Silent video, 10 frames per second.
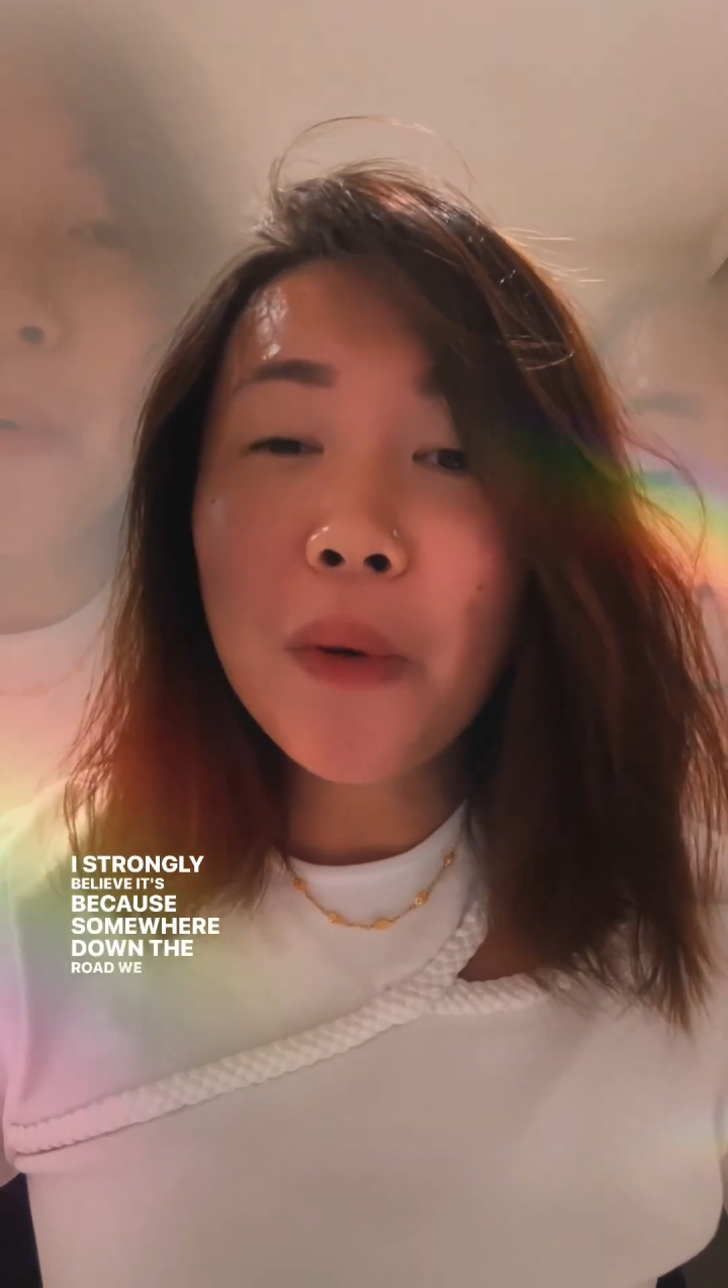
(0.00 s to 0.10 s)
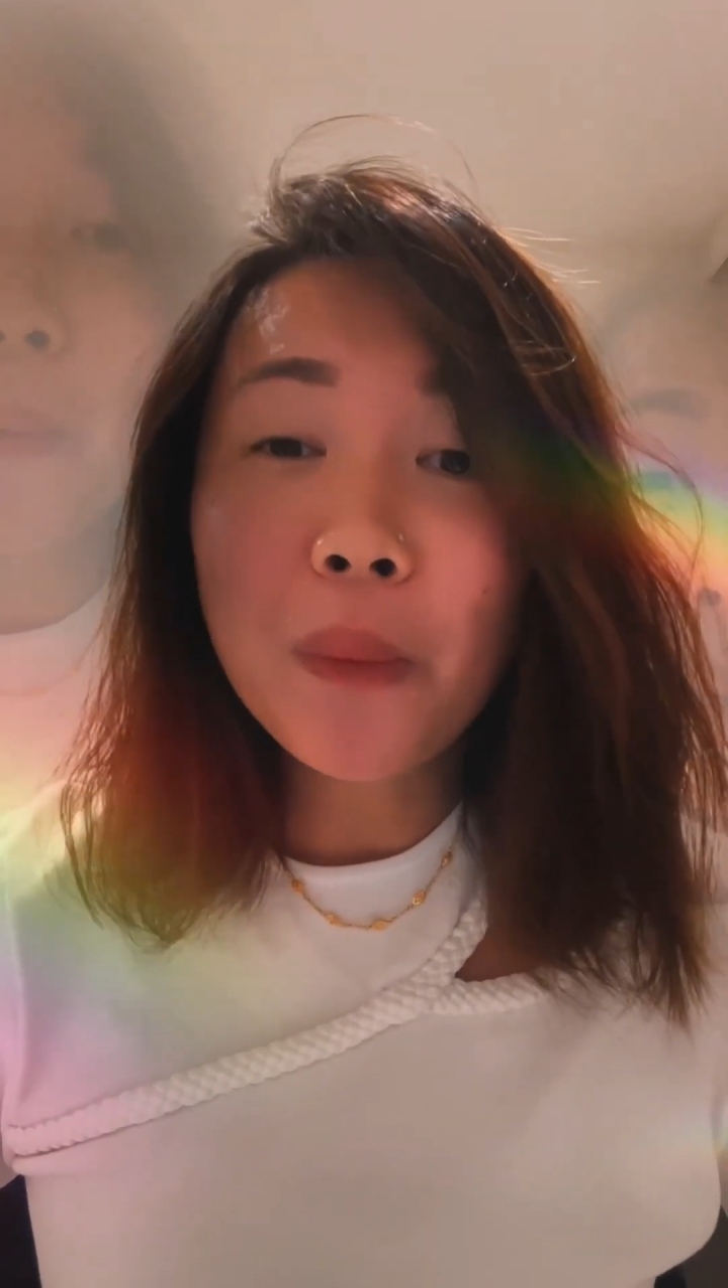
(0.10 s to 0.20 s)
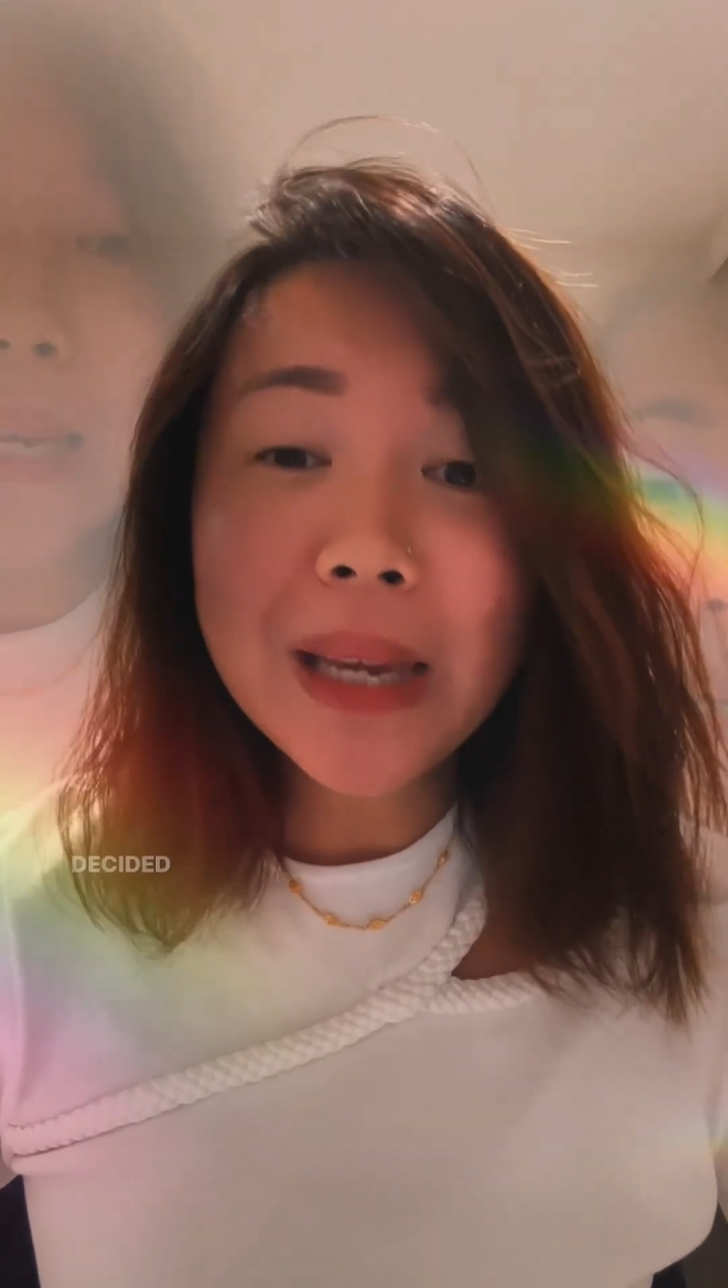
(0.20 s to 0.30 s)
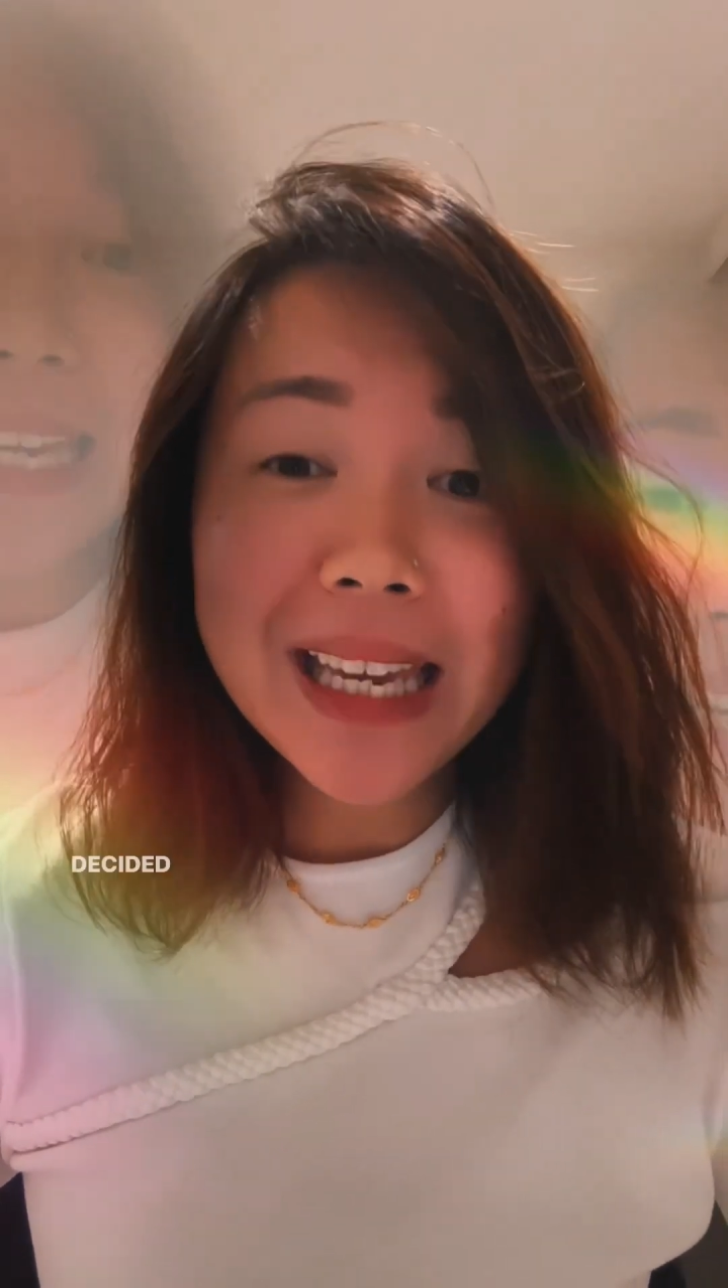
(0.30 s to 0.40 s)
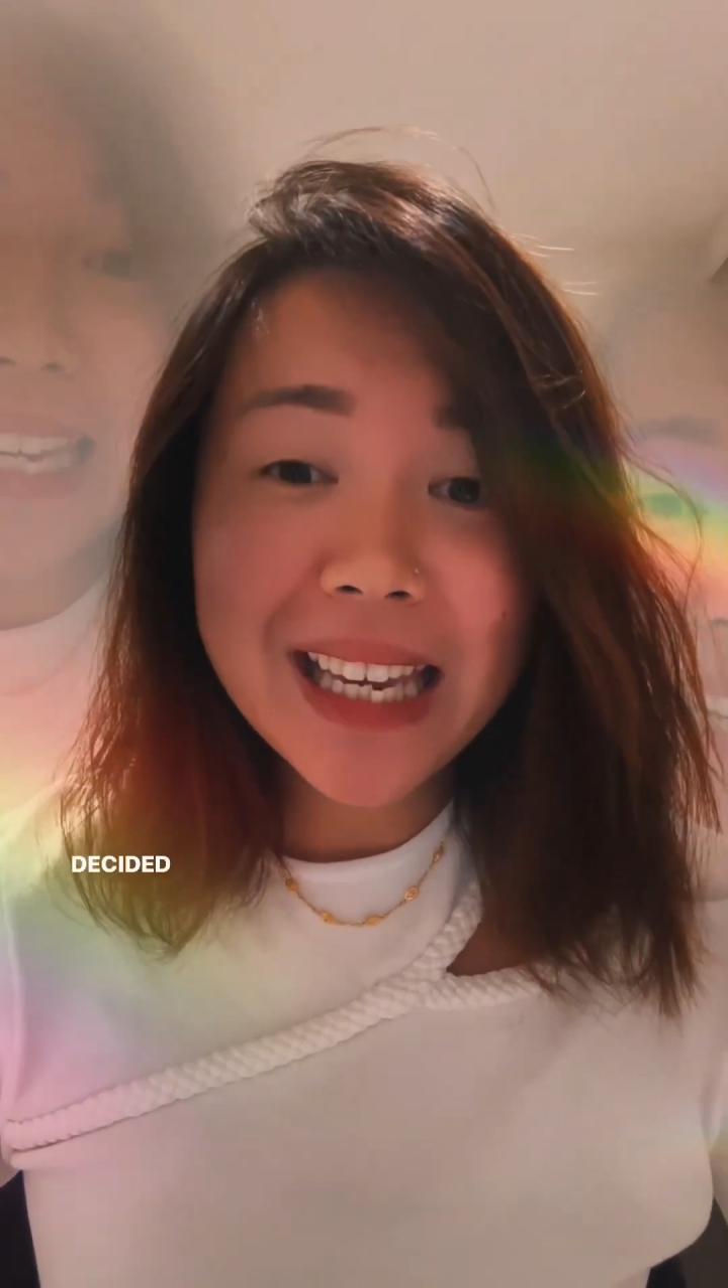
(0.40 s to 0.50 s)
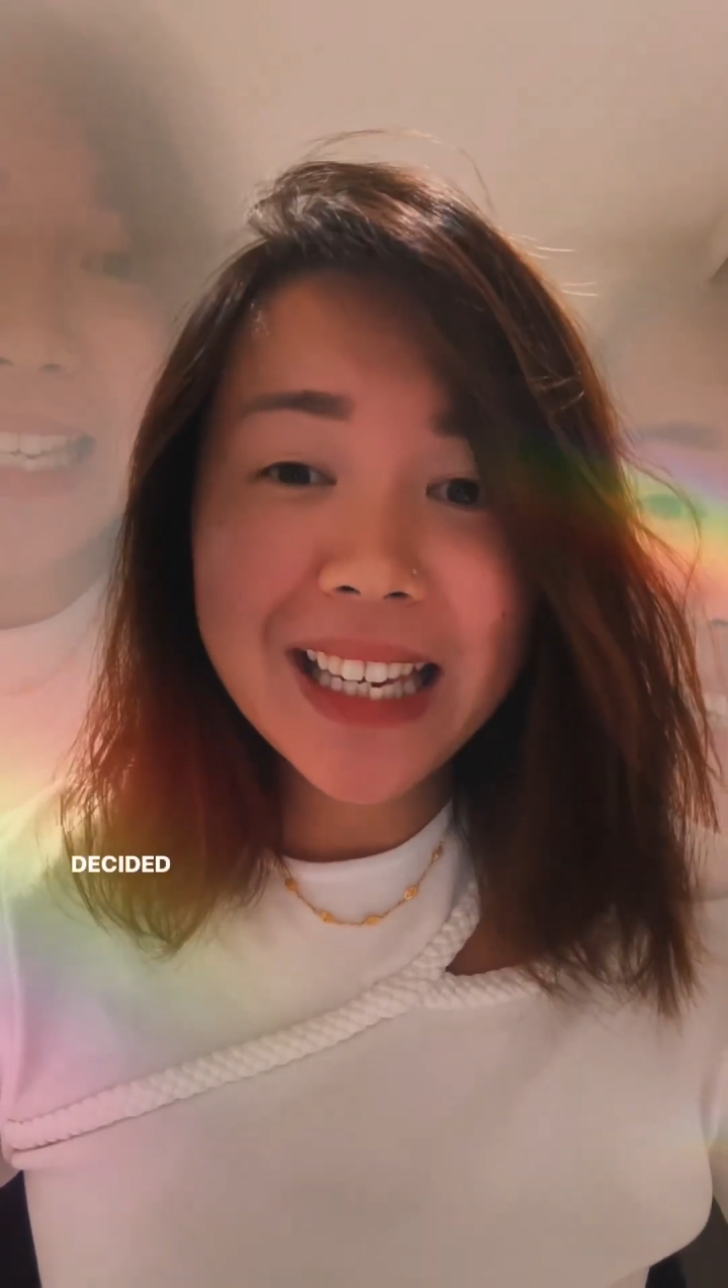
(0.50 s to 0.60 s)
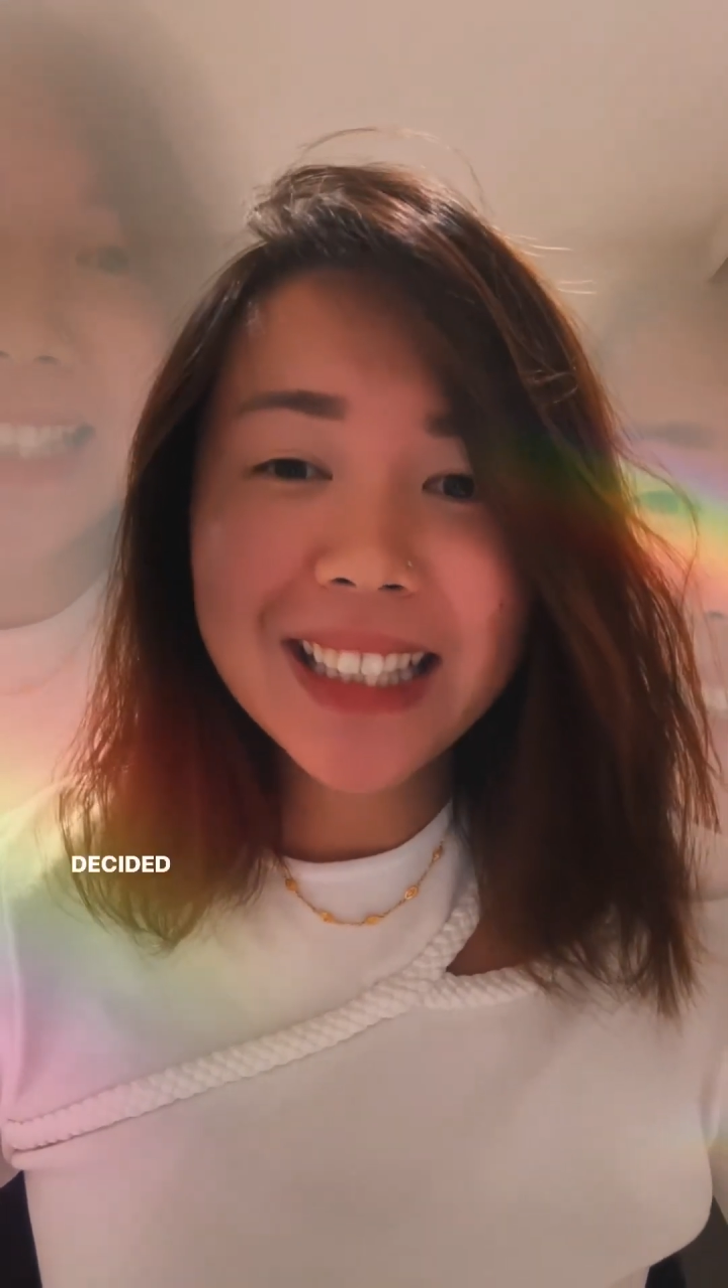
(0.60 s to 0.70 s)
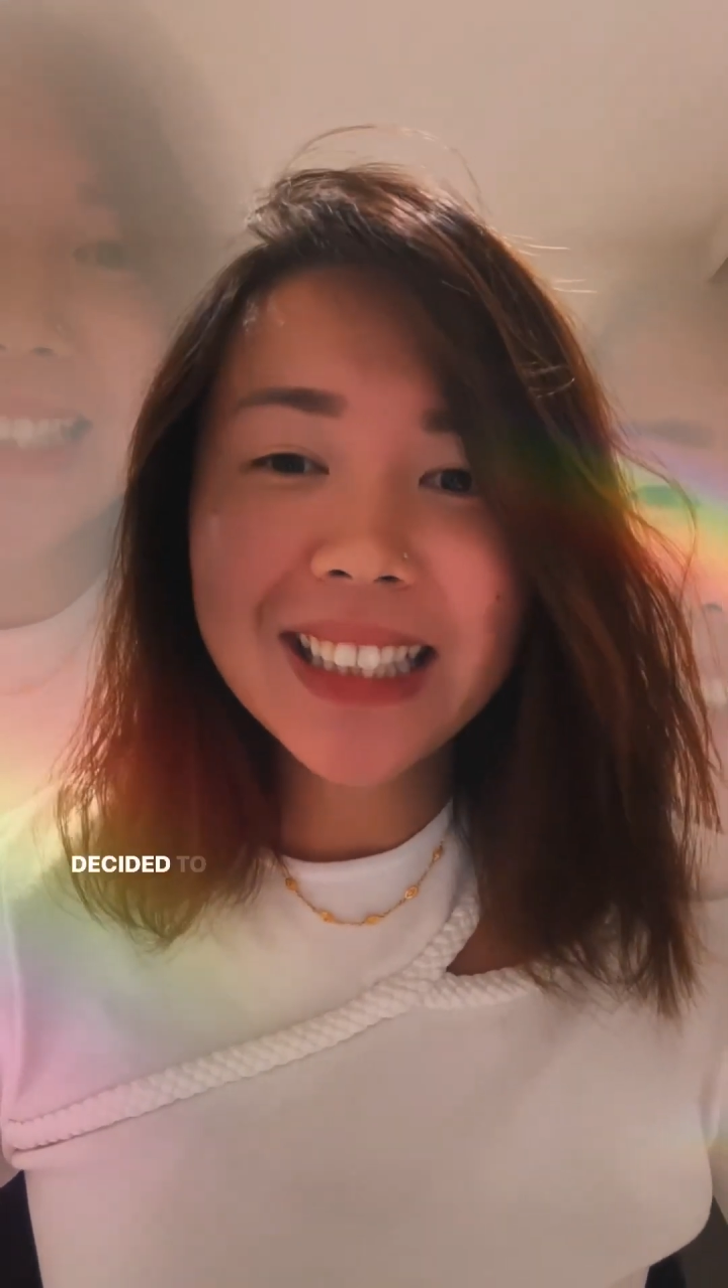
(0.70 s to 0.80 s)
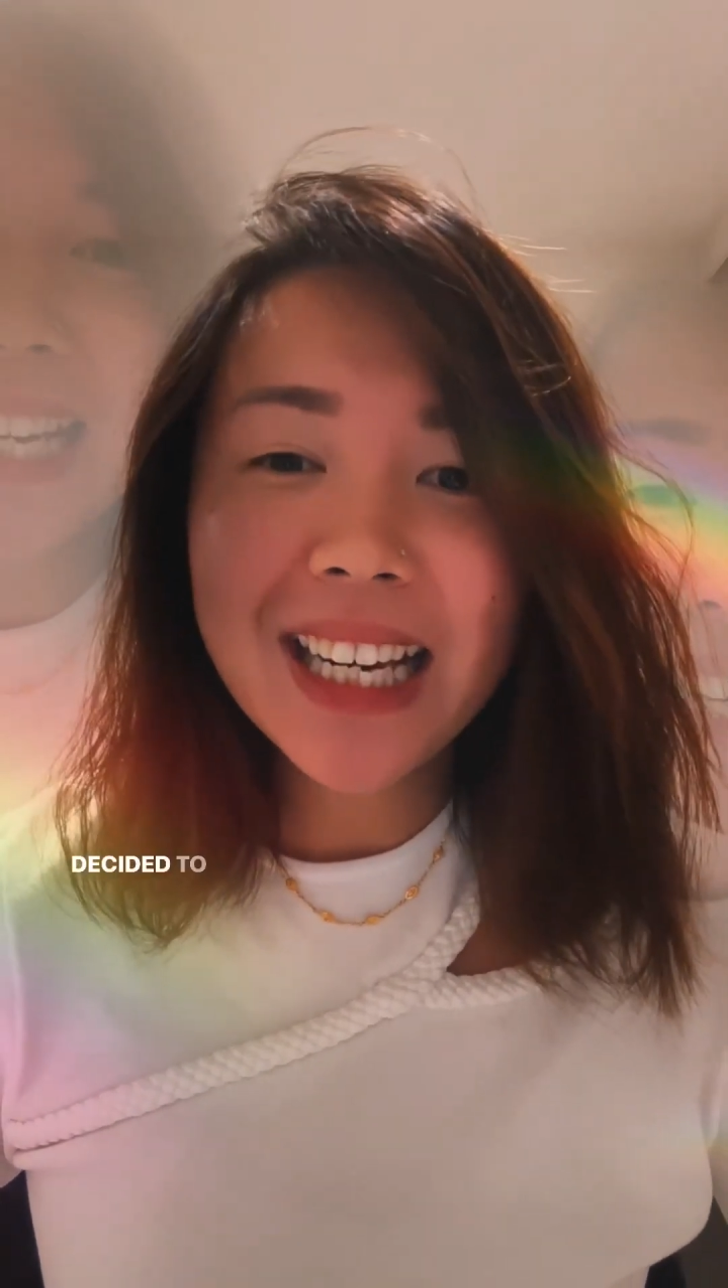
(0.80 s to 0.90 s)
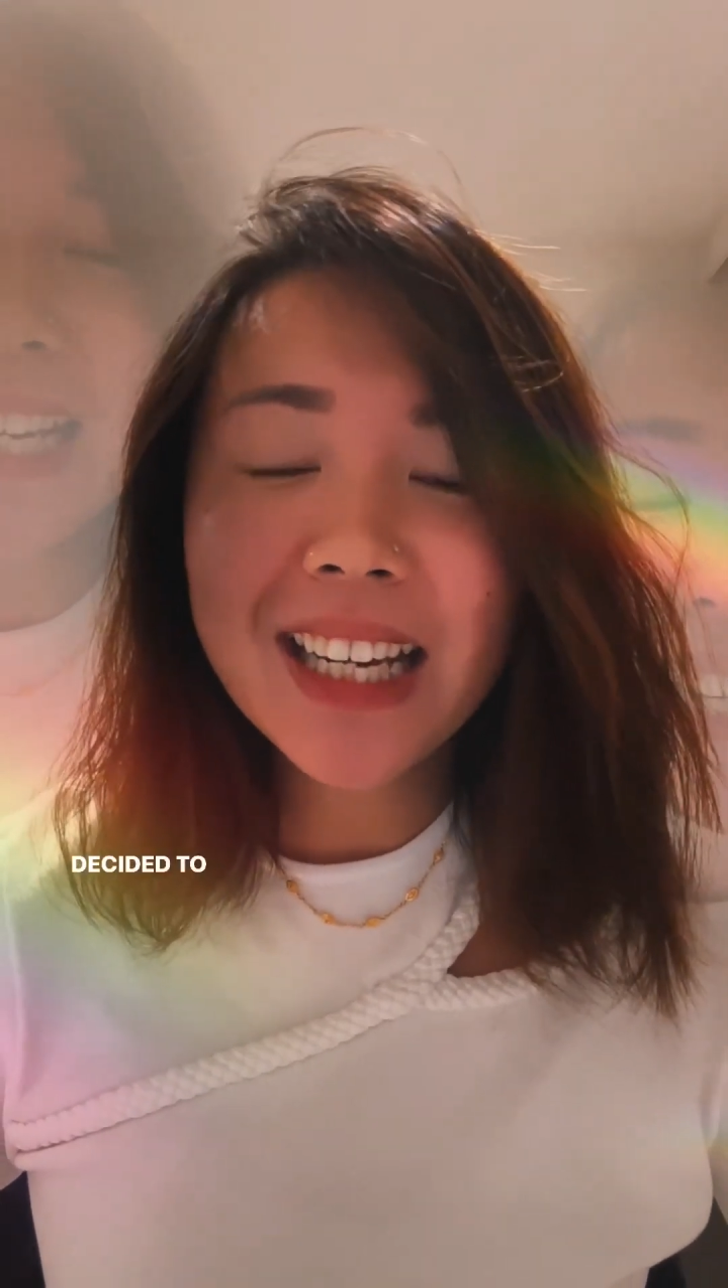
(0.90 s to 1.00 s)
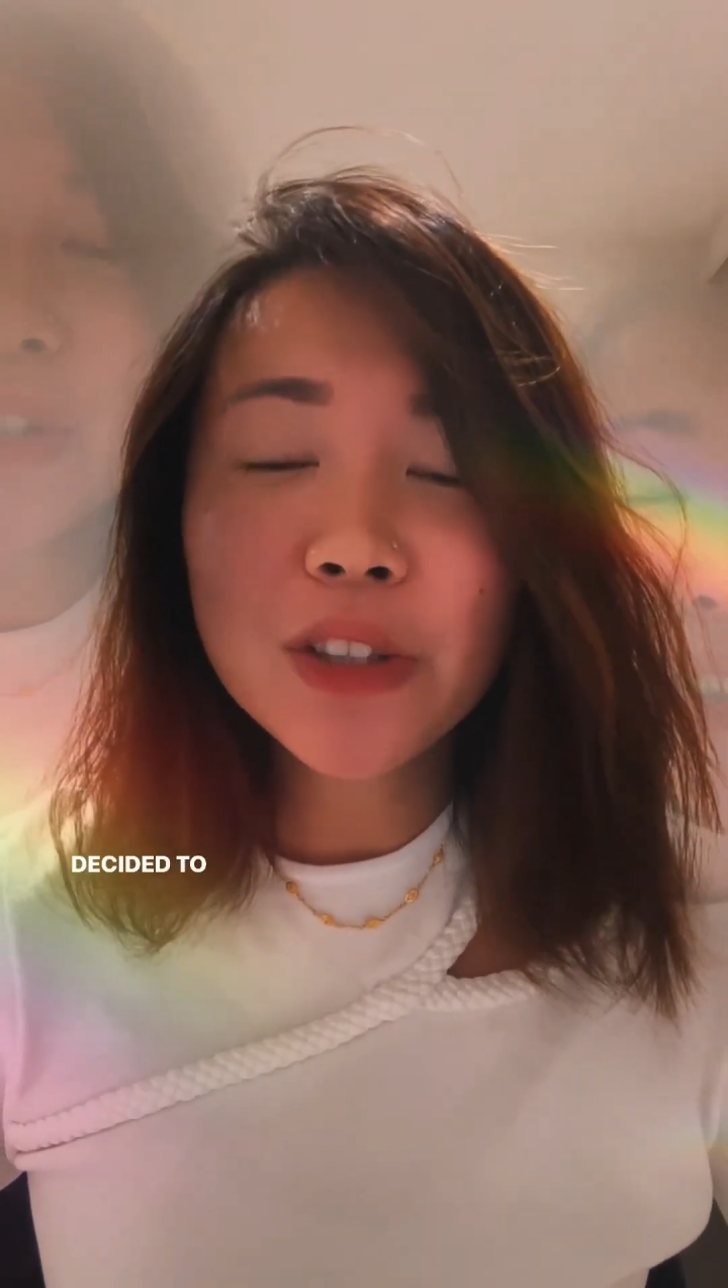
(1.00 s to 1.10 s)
we decided